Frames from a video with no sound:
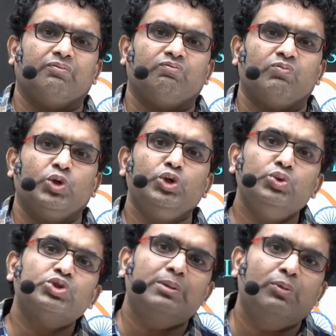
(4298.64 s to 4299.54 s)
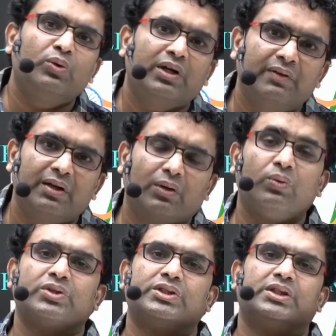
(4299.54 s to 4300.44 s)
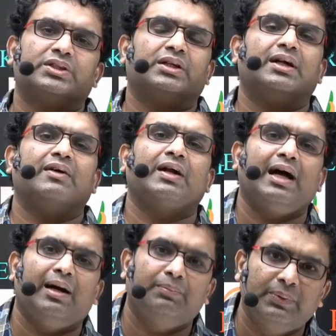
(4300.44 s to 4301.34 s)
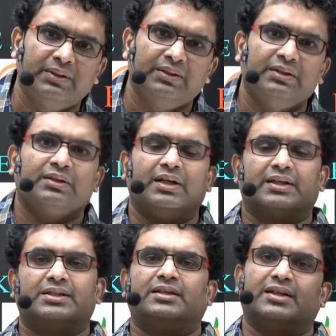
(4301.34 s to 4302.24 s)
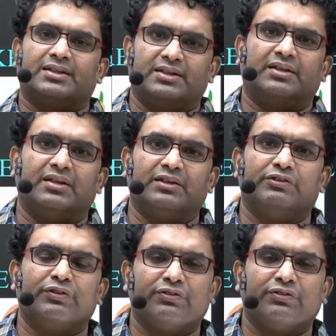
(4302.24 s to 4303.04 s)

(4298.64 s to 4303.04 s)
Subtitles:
news about our courses and our app, etc., etc. If you